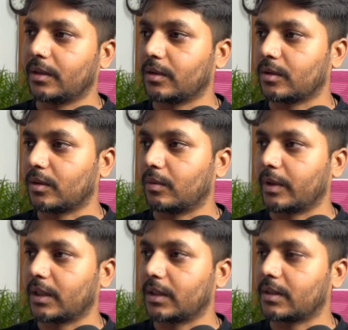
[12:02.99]
So we
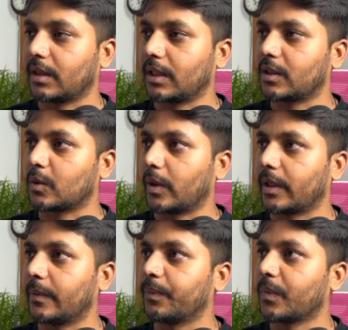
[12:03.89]
can just run this
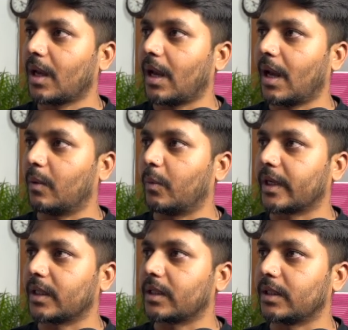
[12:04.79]
query and we
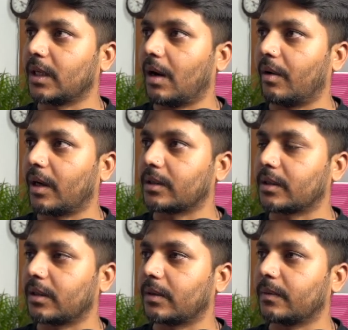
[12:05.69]
can see our
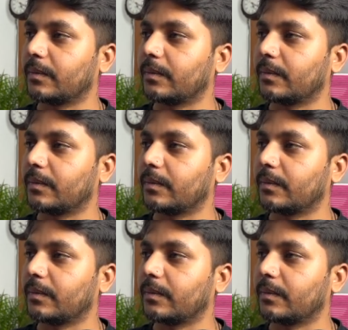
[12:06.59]
answer.